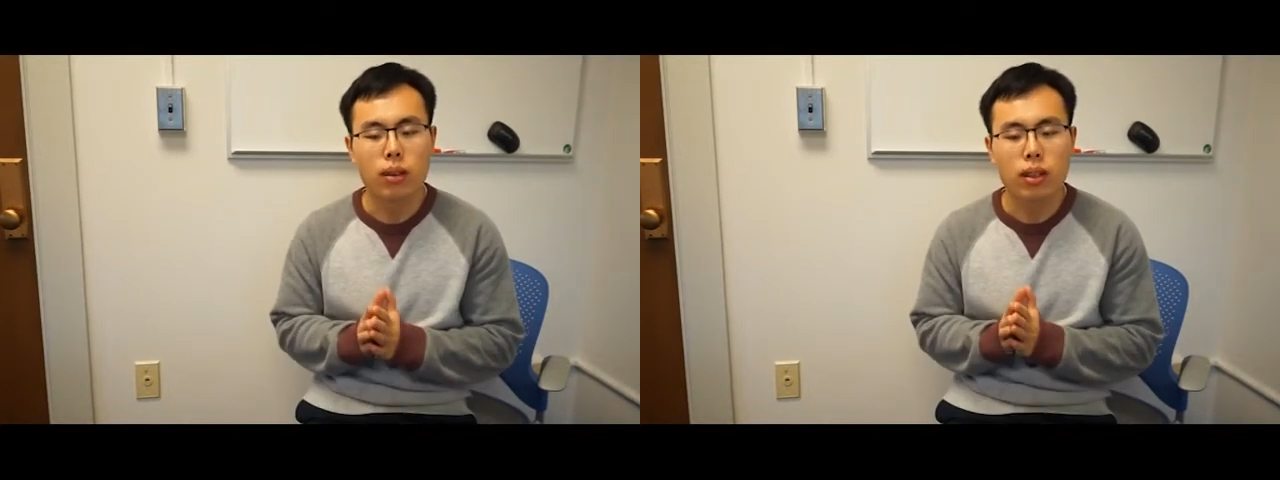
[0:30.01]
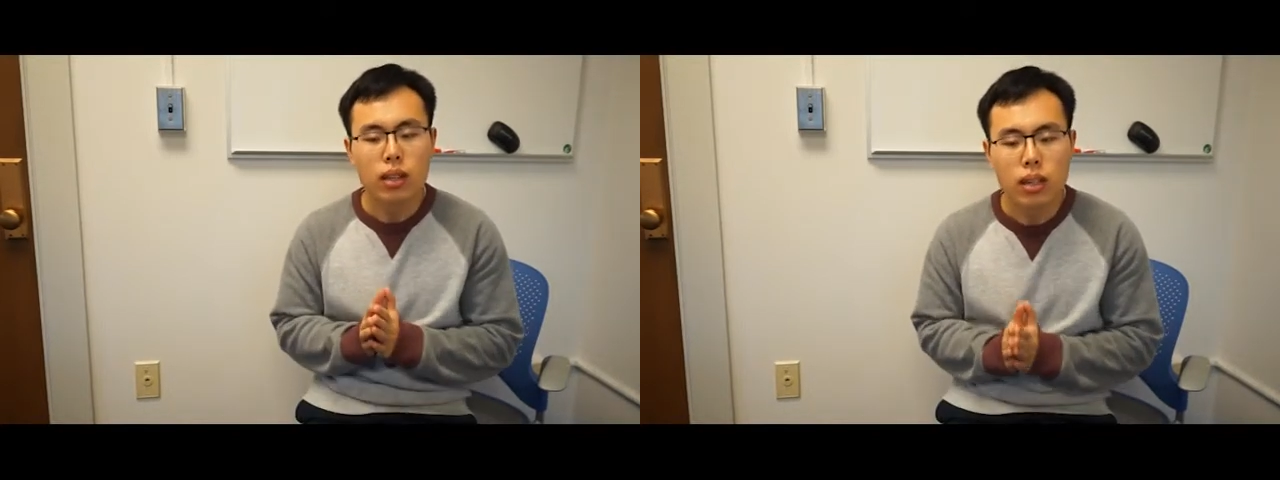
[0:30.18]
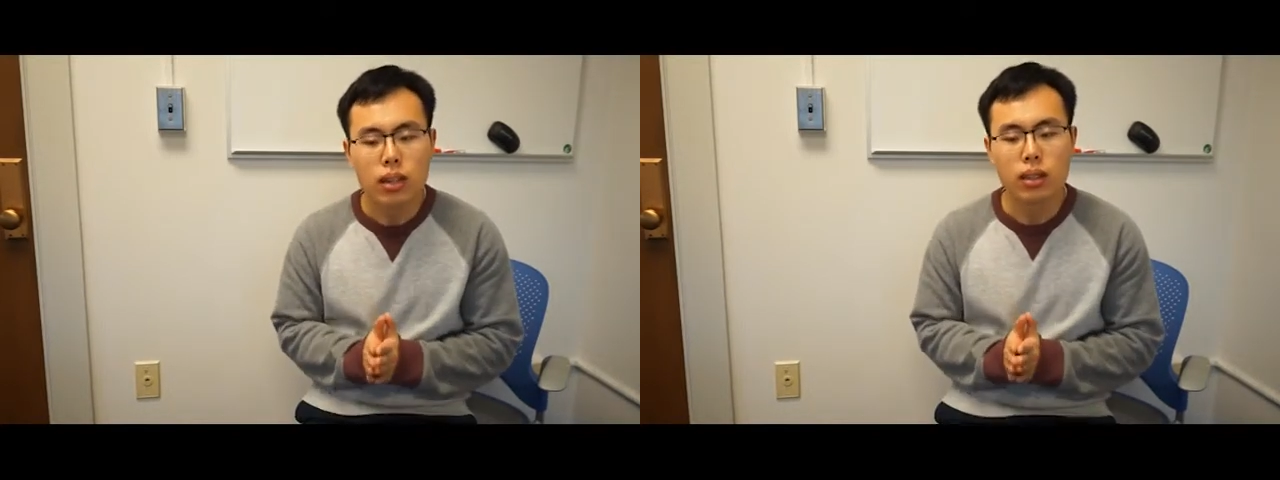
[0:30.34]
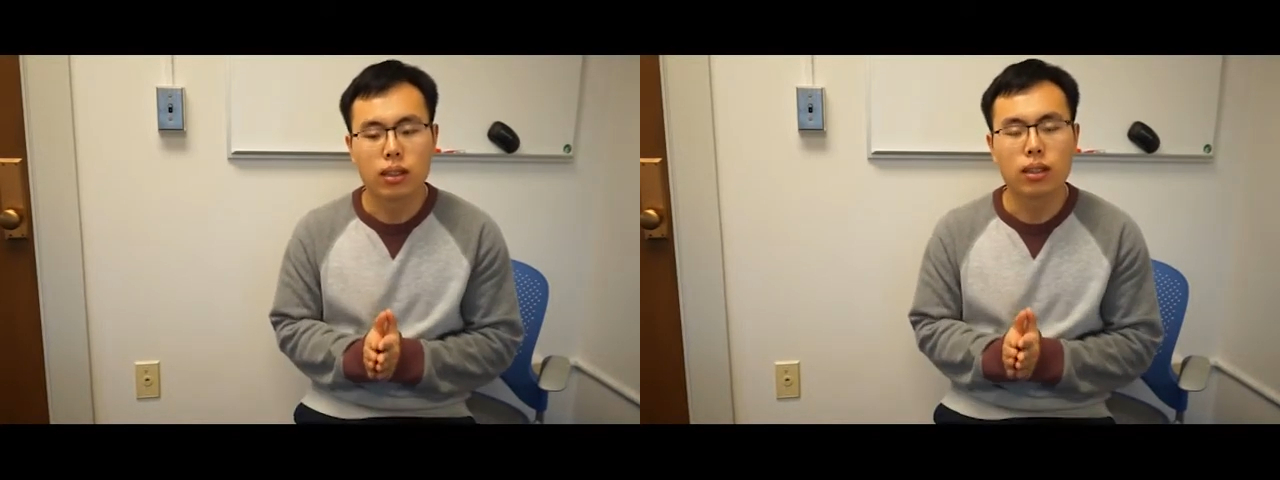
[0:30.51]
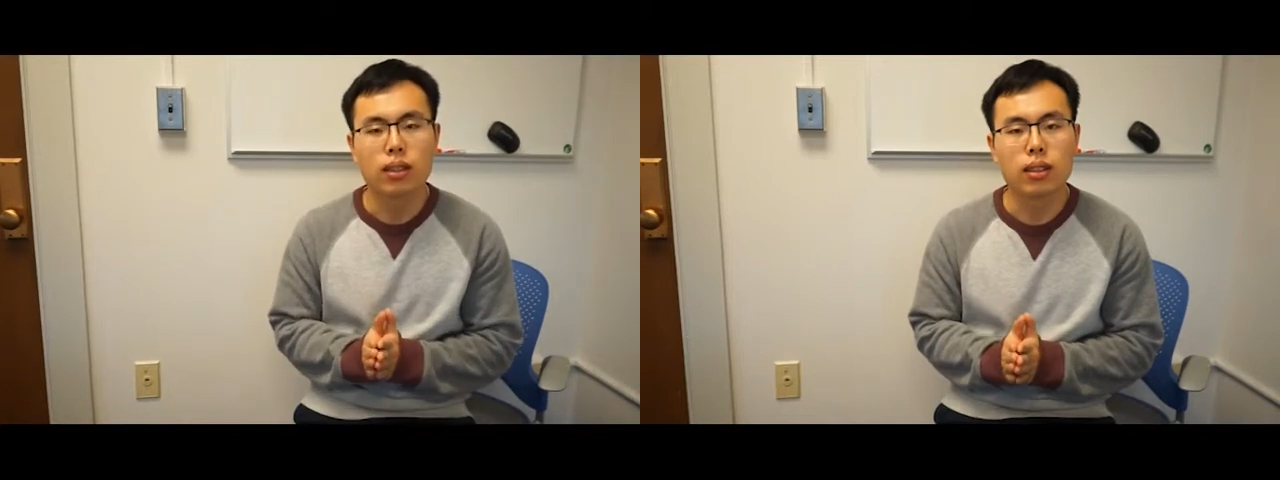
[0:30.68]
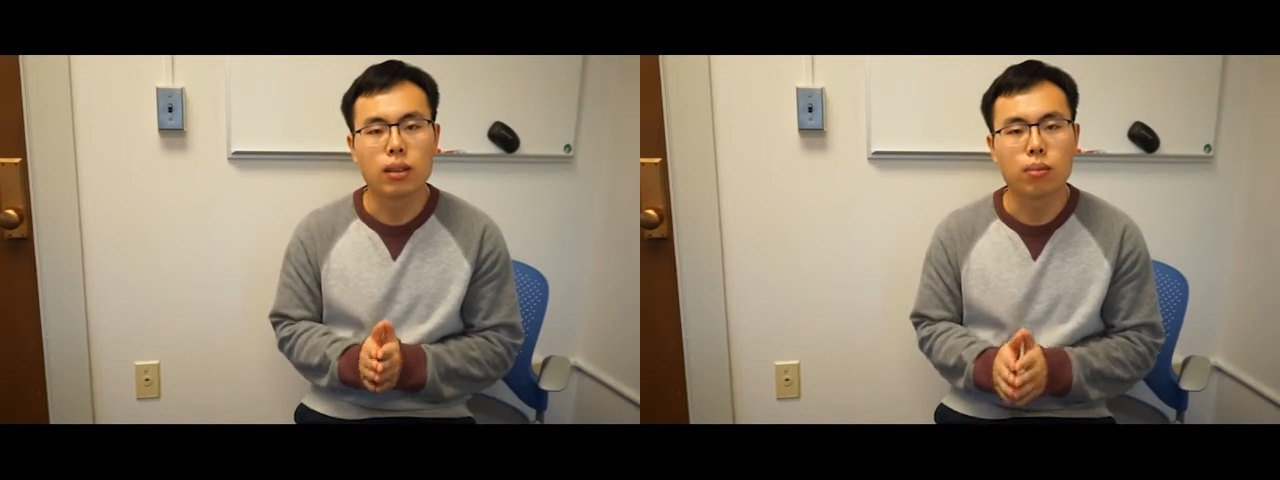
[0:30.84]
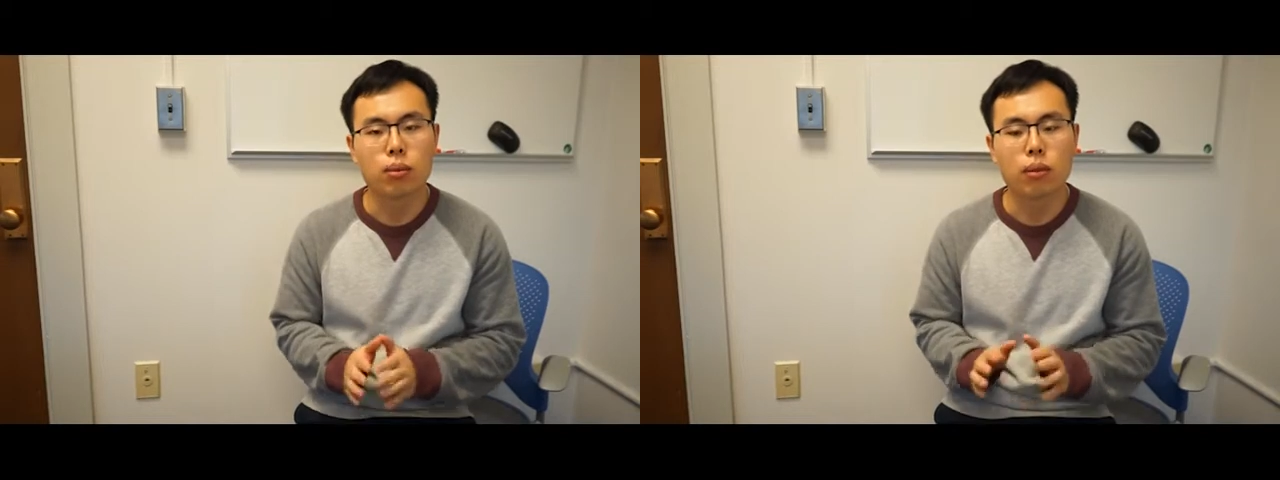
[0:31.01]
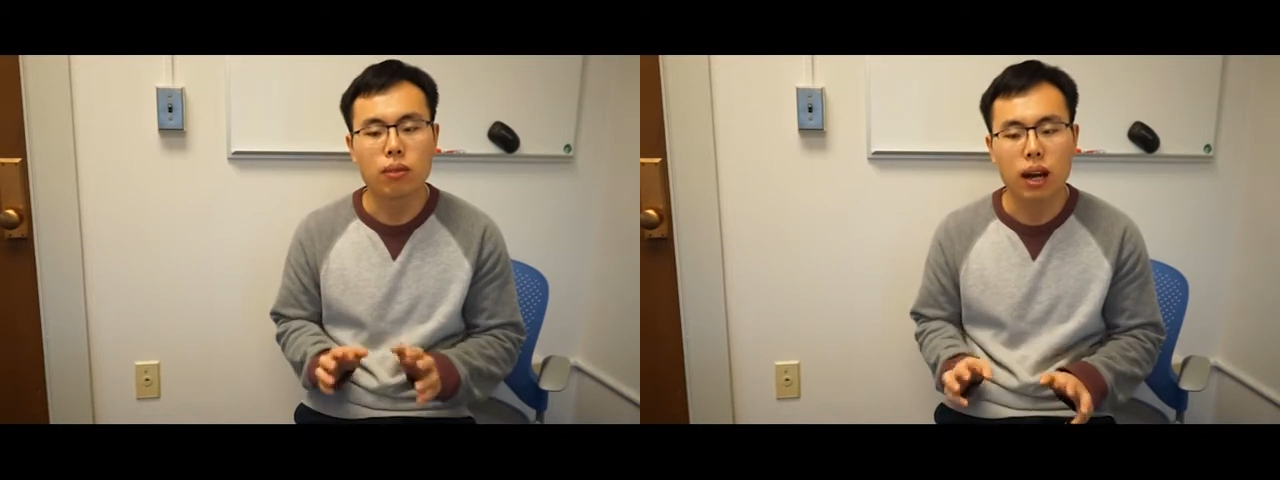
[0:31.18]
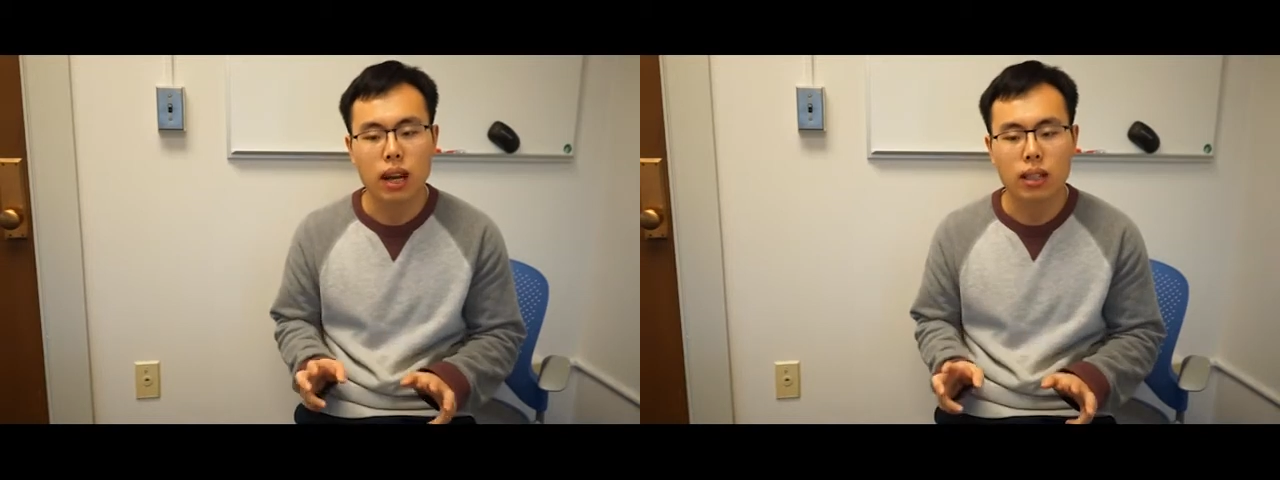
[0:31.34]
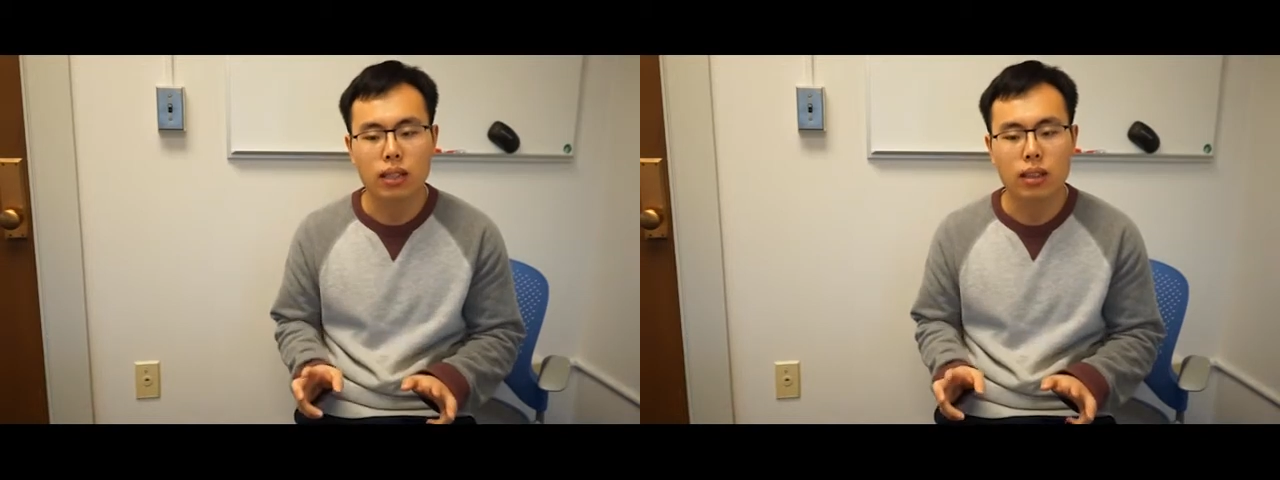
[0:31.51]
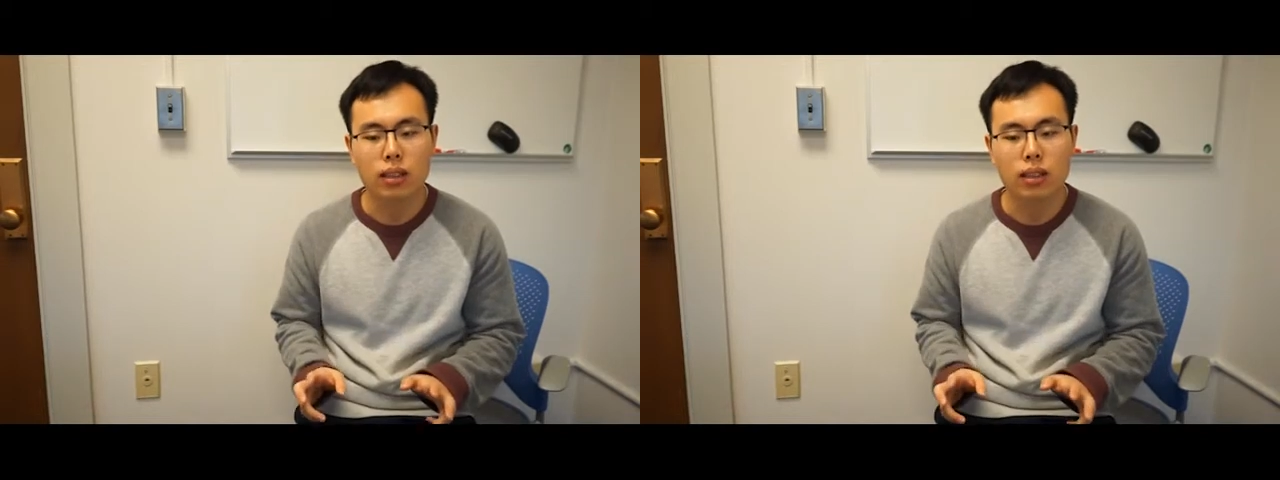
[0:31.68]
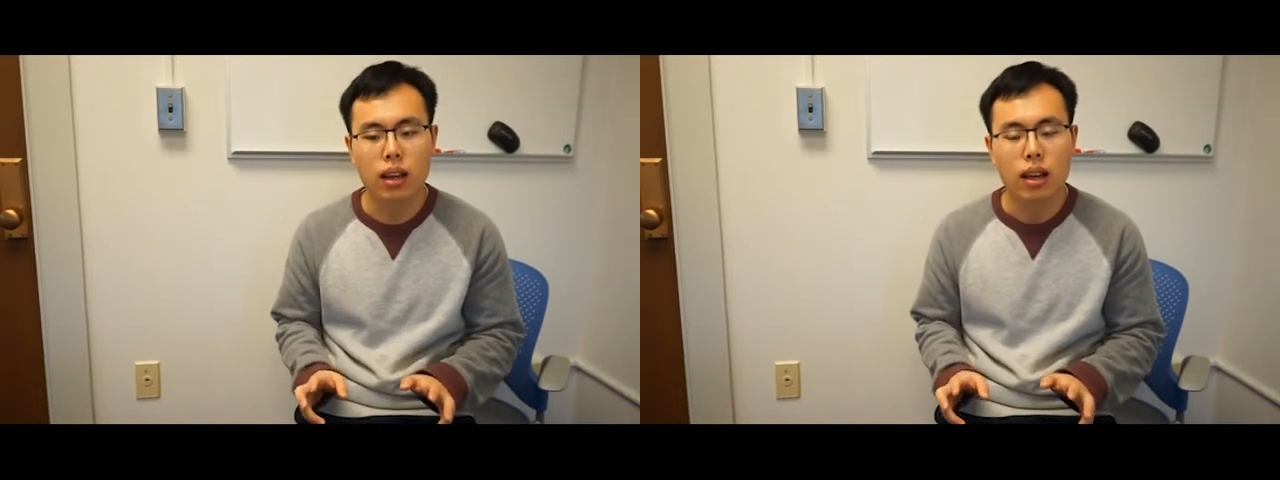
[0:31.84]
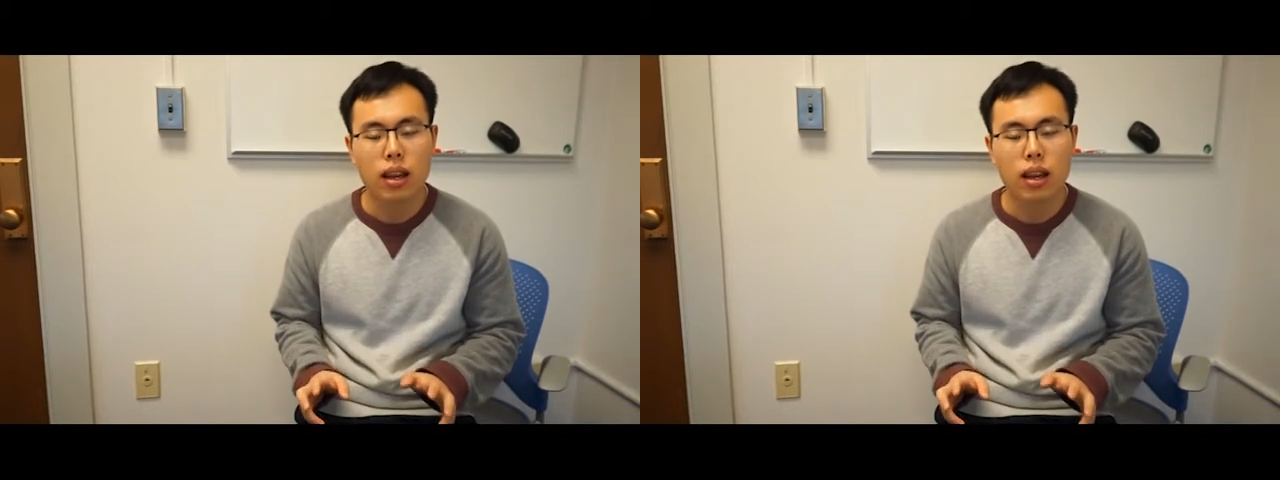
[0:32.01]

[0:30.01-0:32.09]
years since it provides us